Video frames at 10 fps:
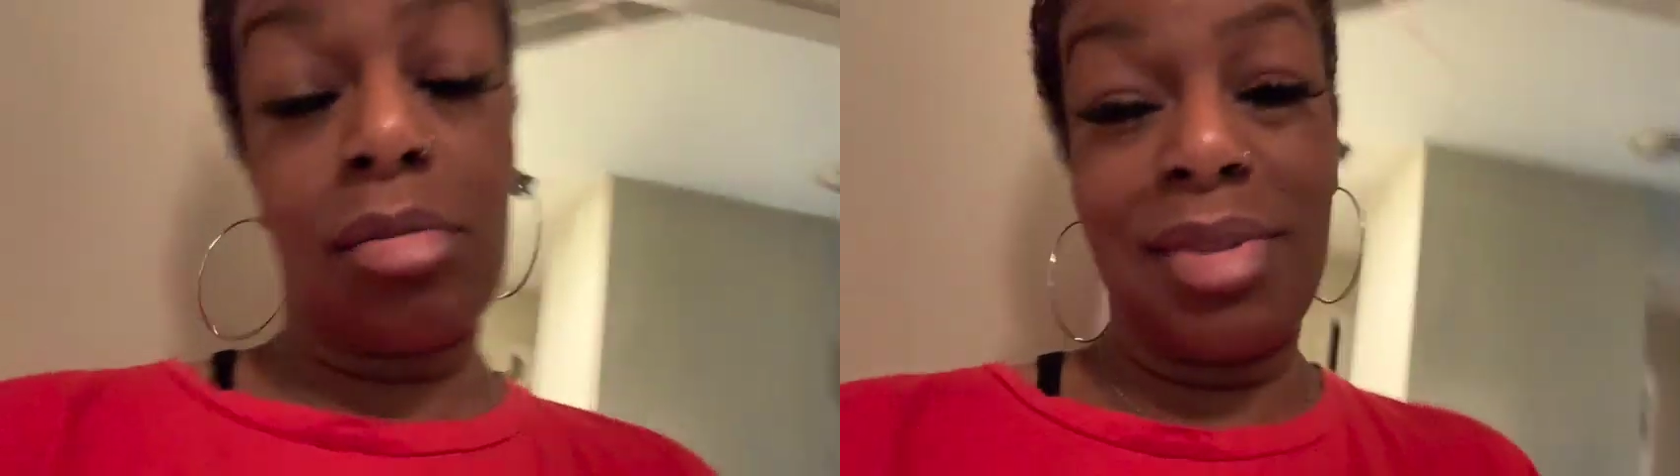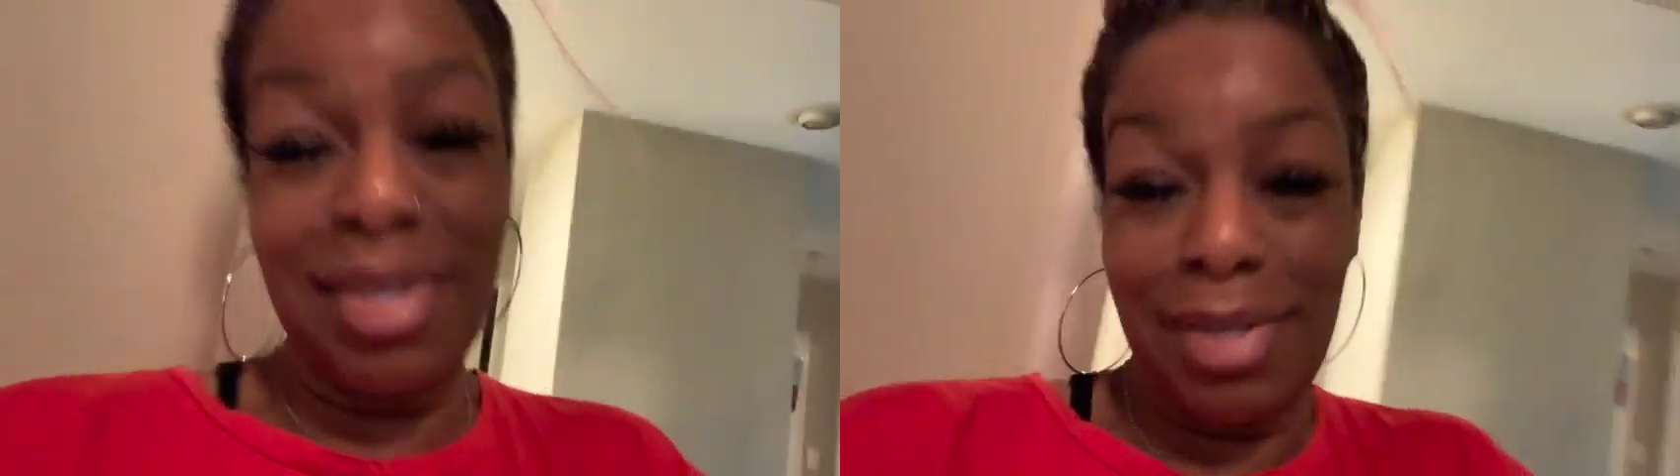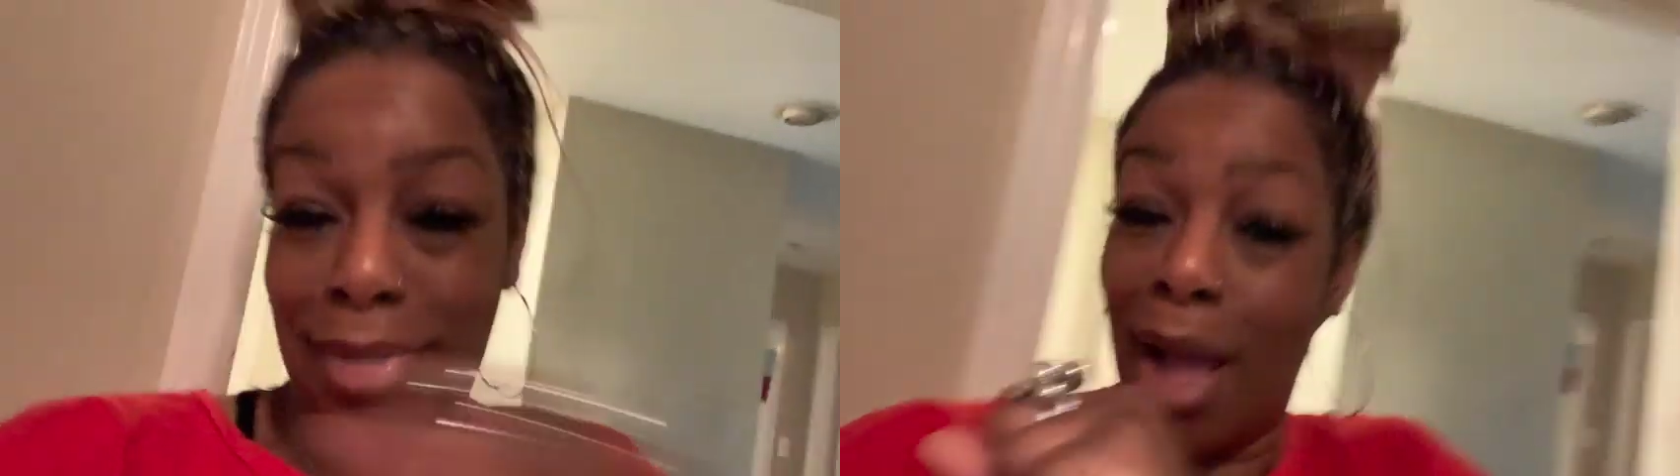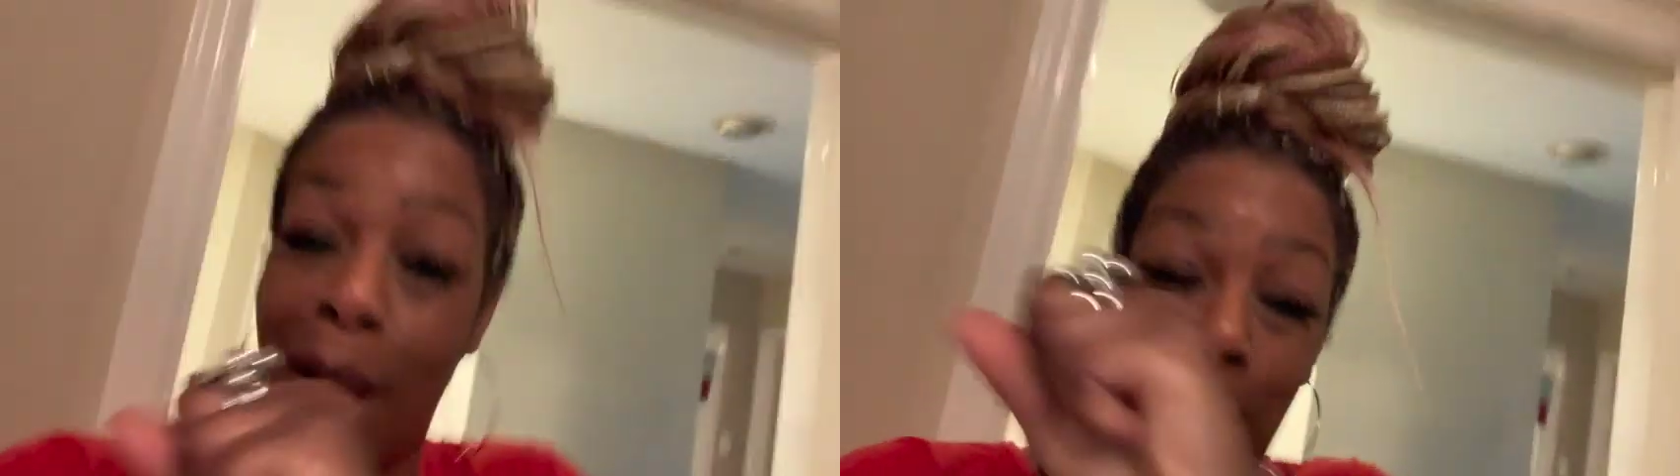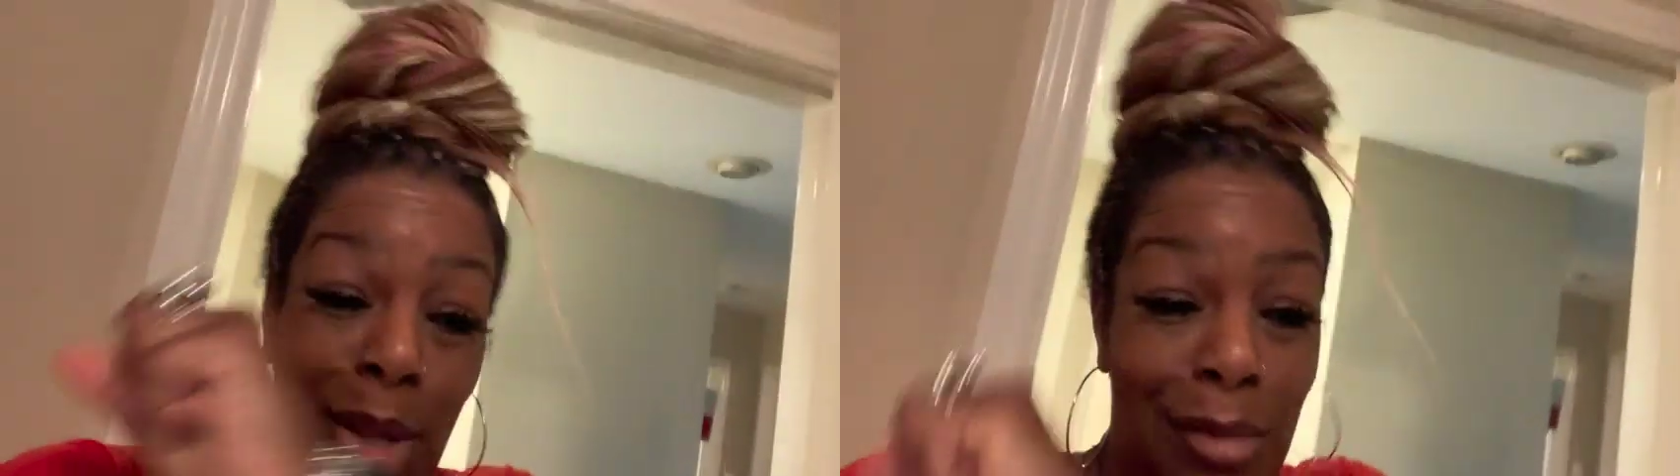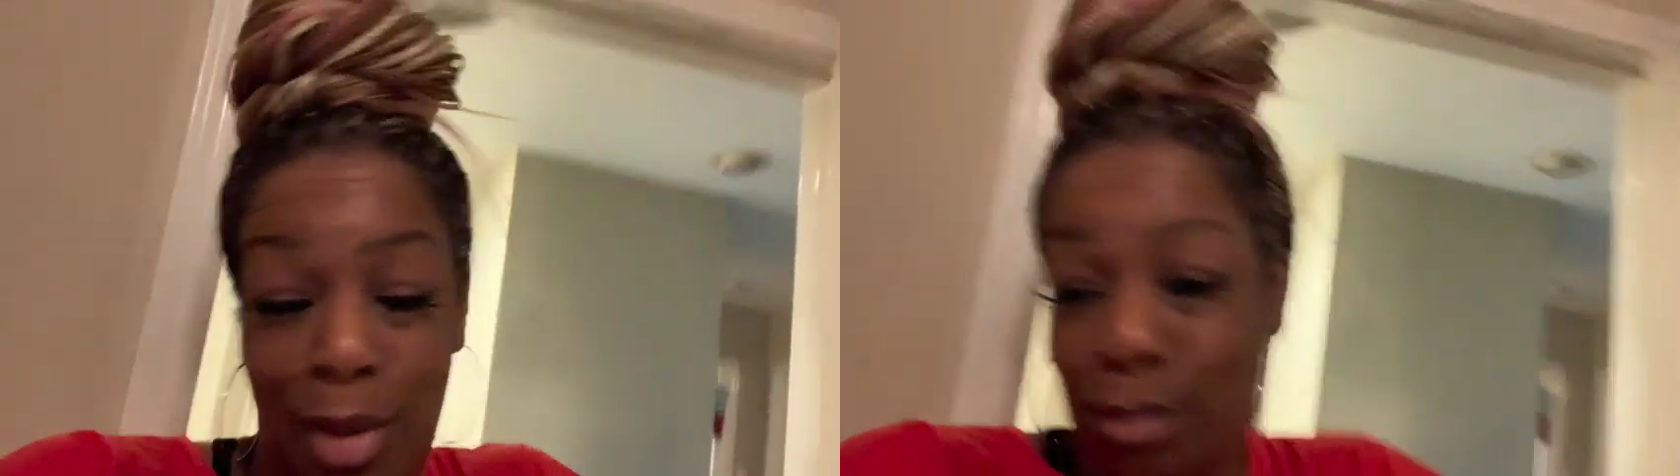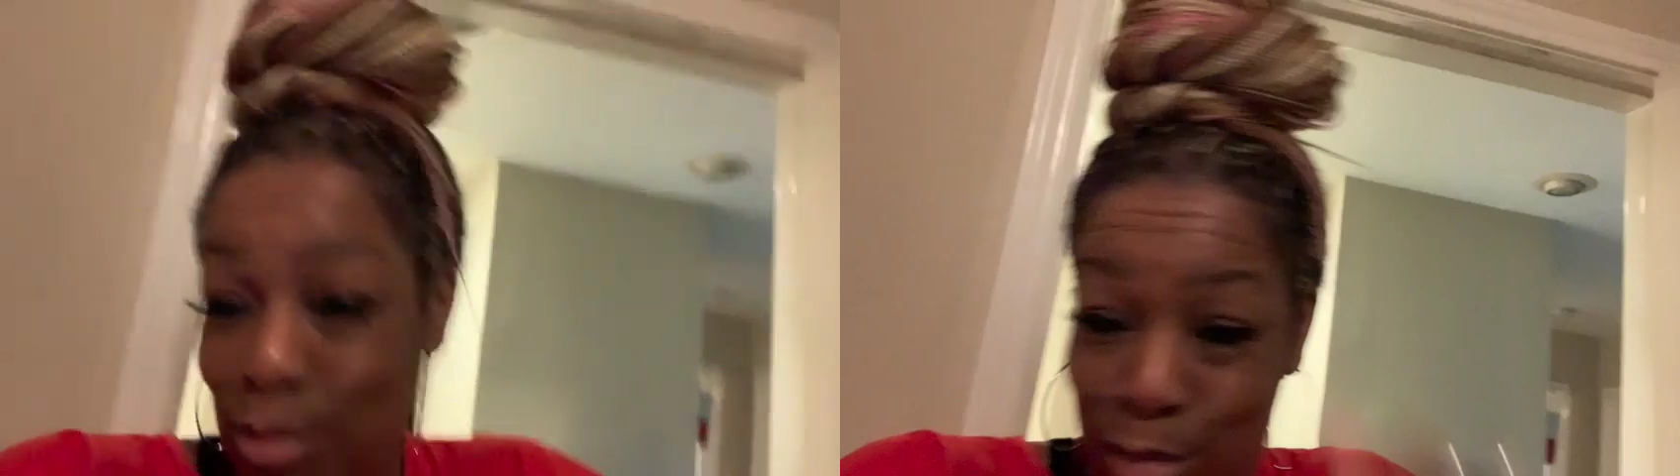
This is how I'm living.